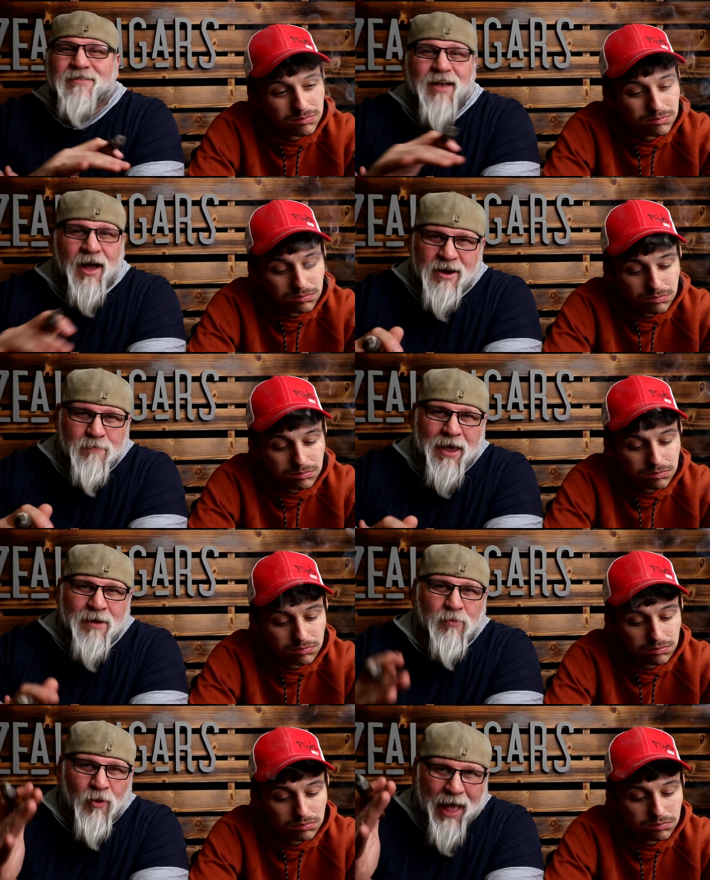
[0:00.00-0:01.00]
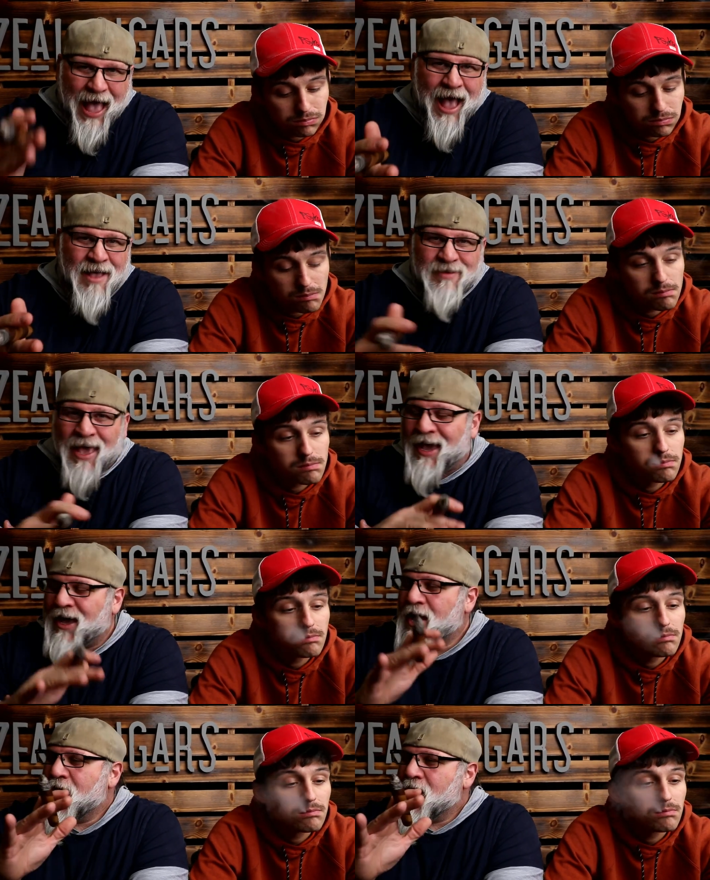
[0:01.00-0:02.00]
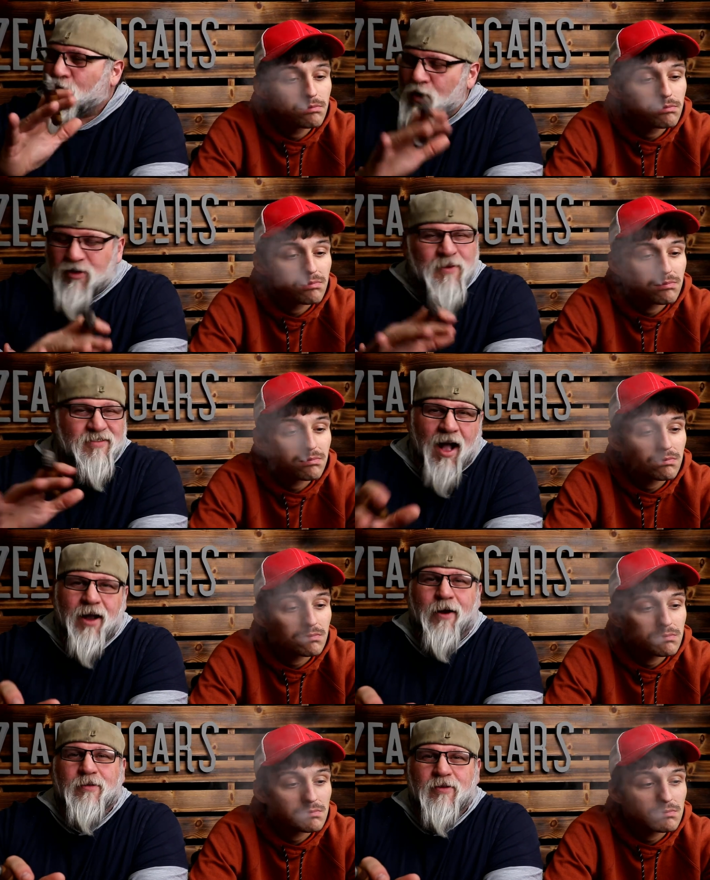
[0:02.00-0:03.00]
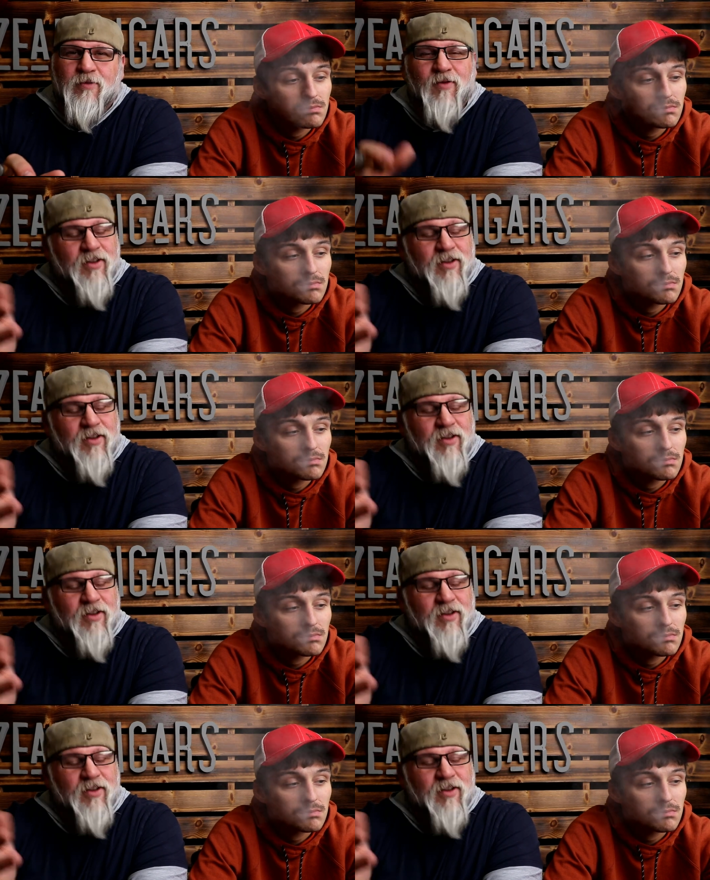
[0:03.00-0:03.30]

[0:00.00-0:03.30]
Speaker 1: is undebatable as a Christmas non Christmas